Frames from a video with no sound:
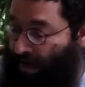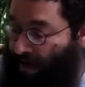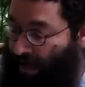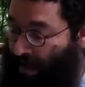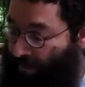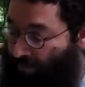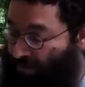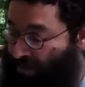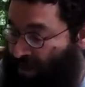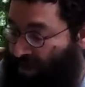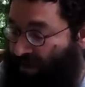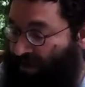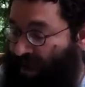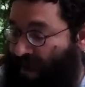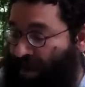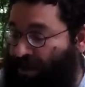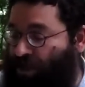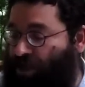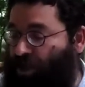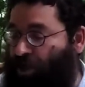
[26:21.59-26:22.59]
if the
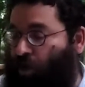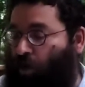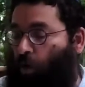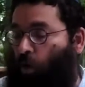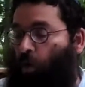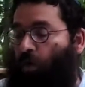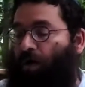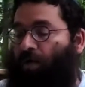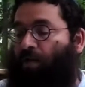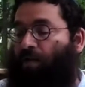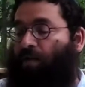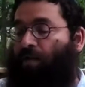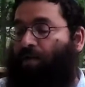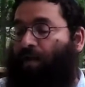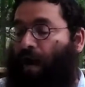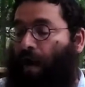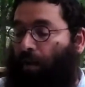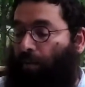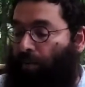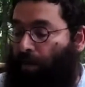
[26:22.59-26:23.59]
intention, according to the
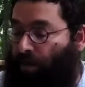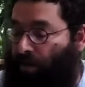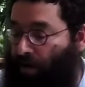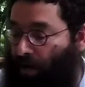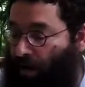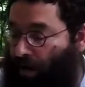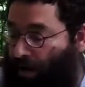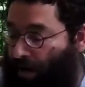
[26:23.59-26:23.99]
Talmud,